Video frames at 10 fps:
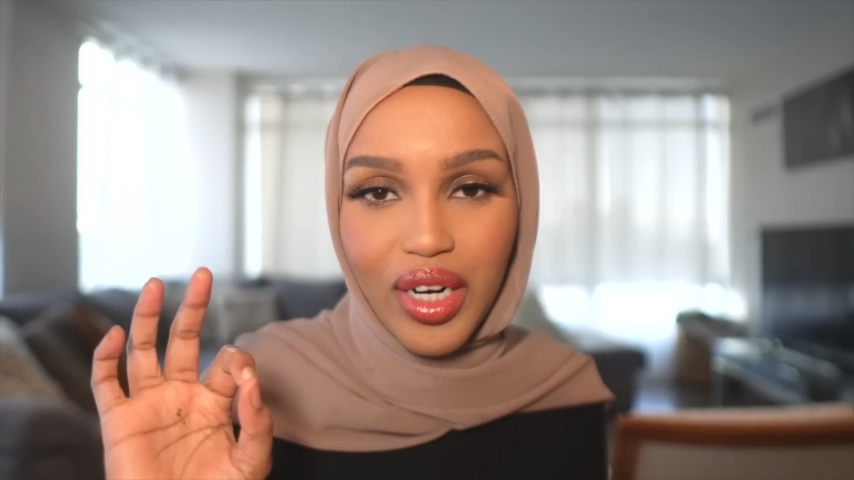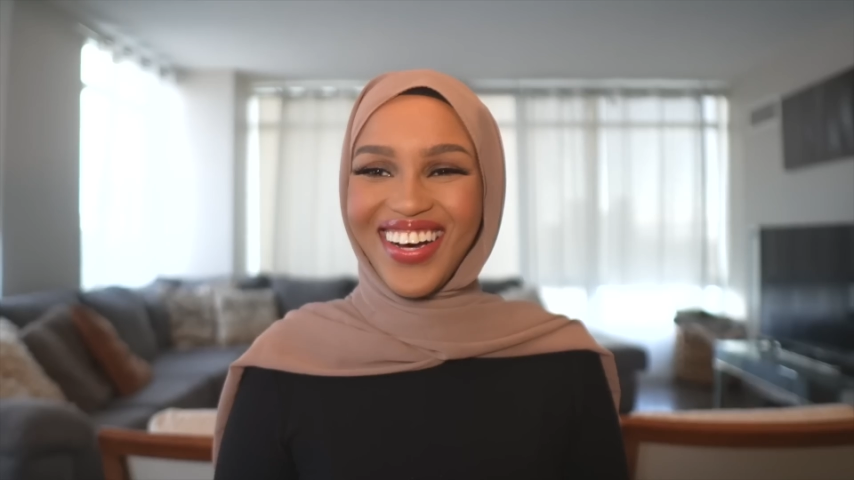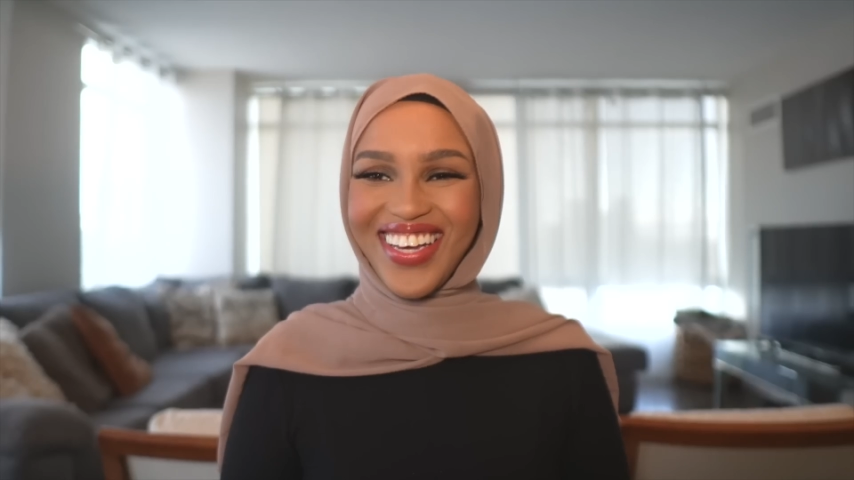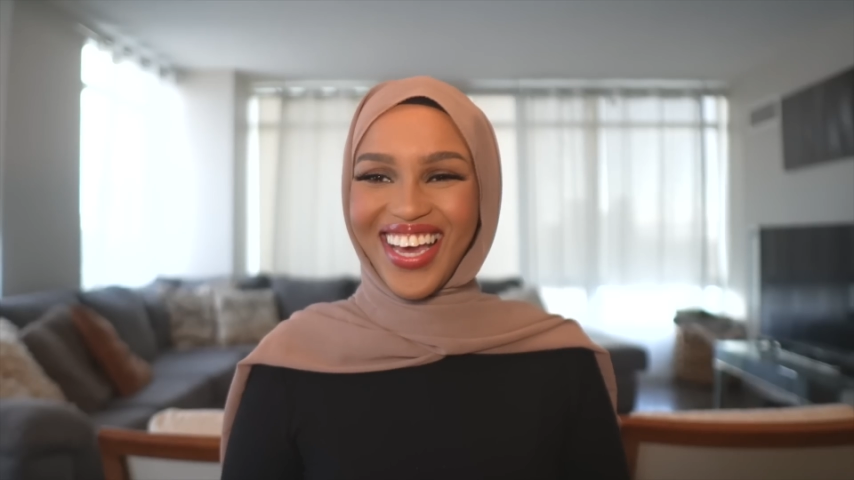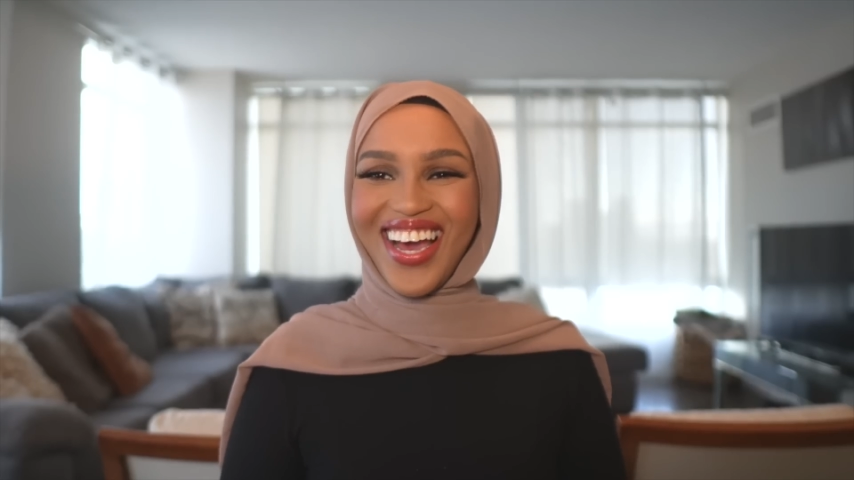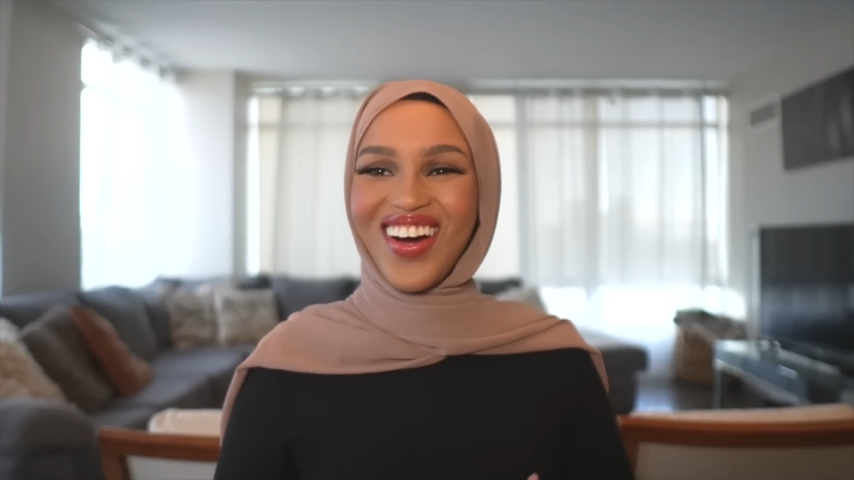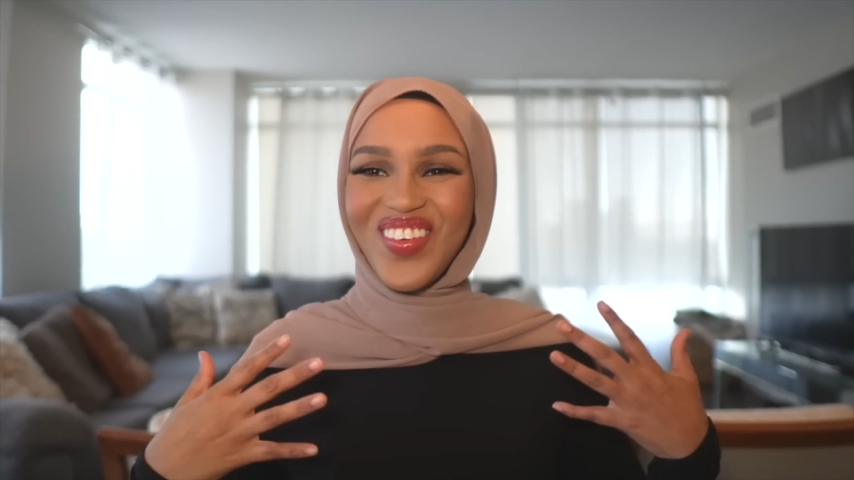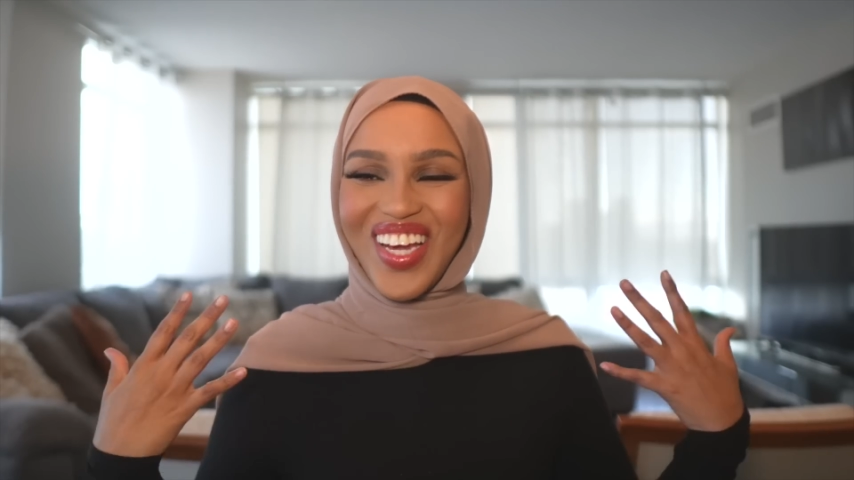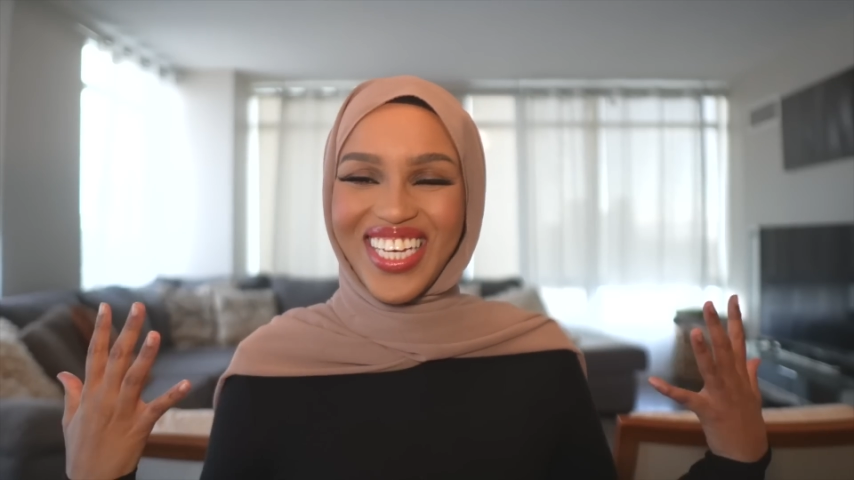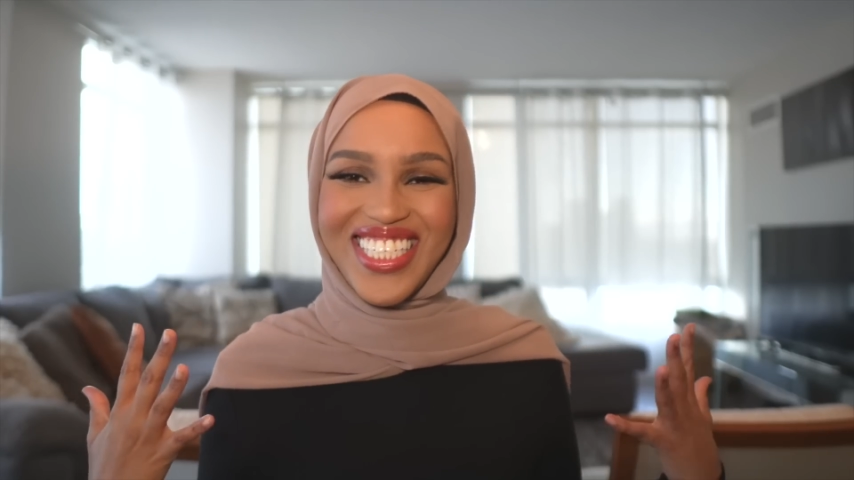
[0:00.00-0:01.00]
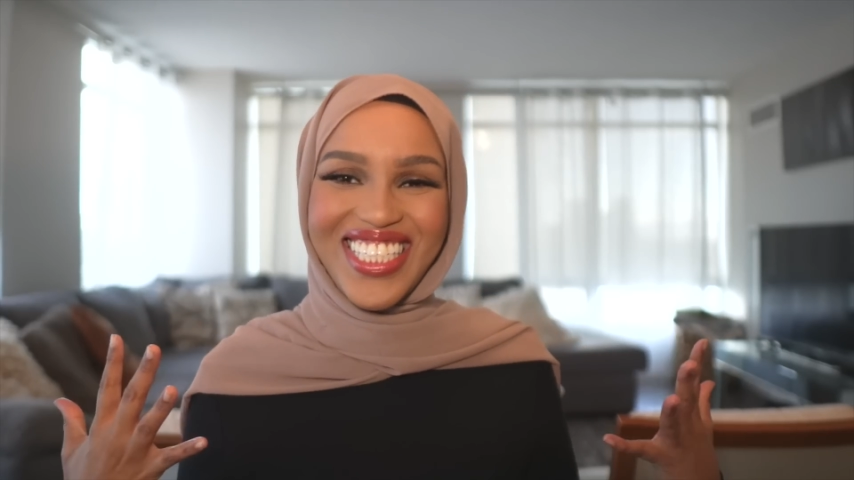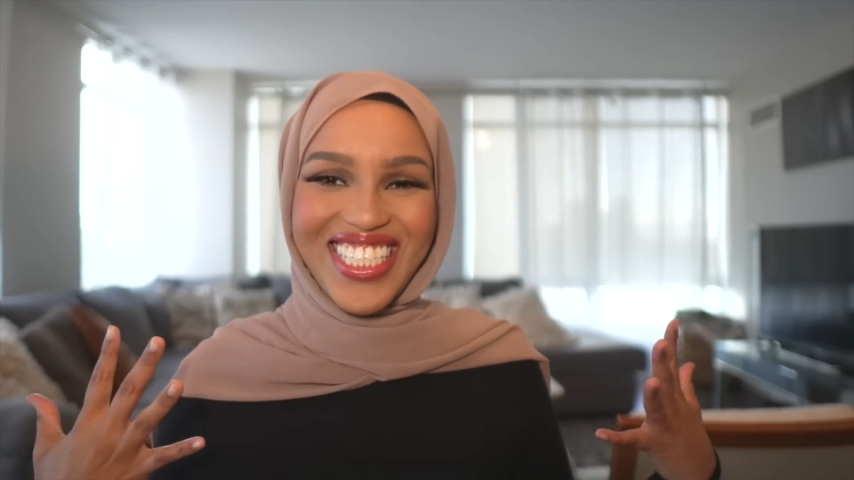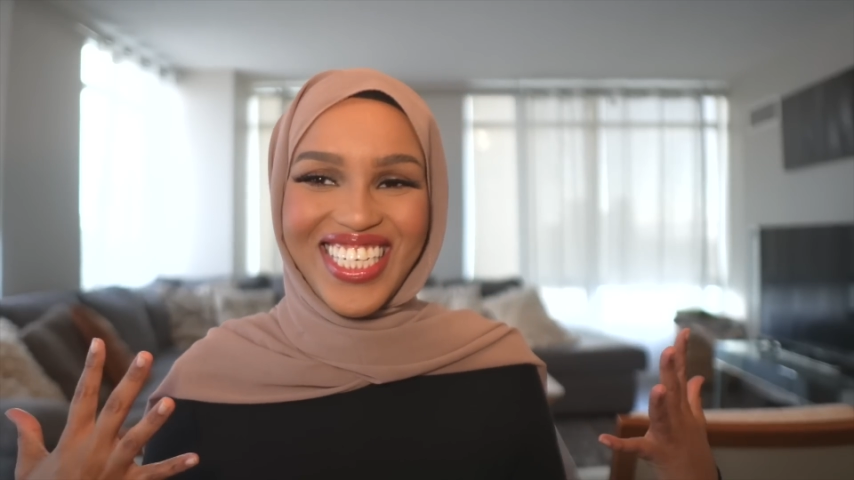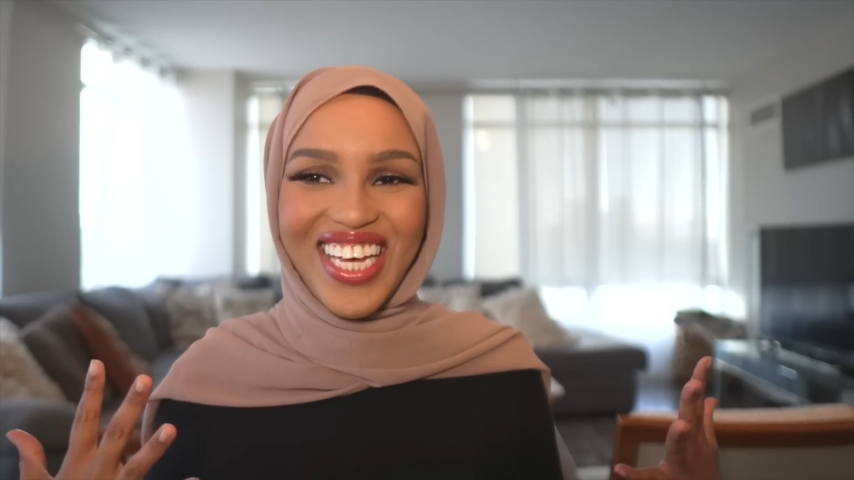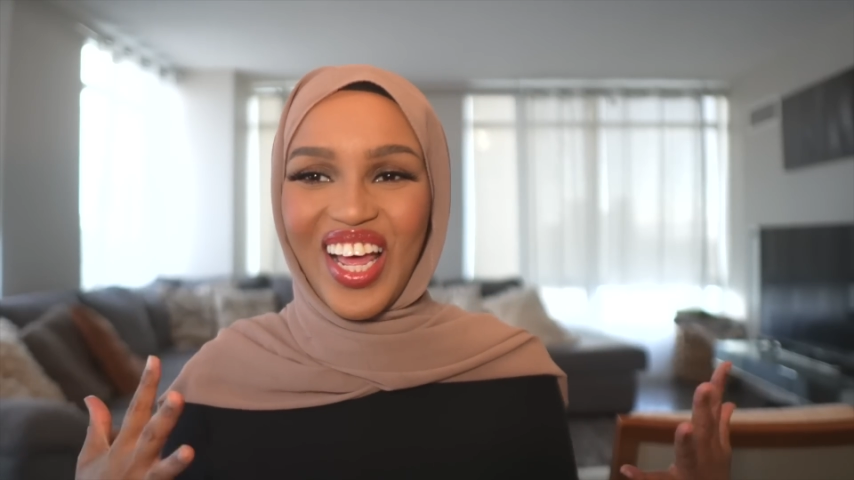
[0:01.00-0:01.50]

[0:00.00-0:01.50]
Okay, I hope you guys can see it.